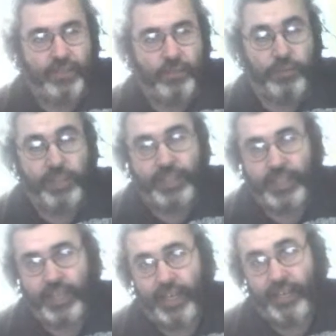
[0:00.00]
within the
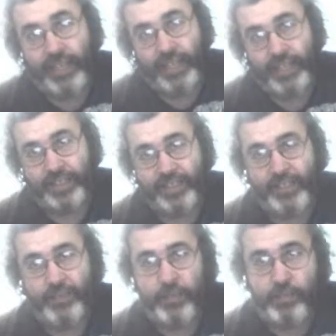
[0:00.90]
context
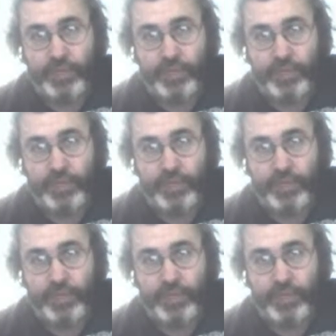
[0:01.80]
of the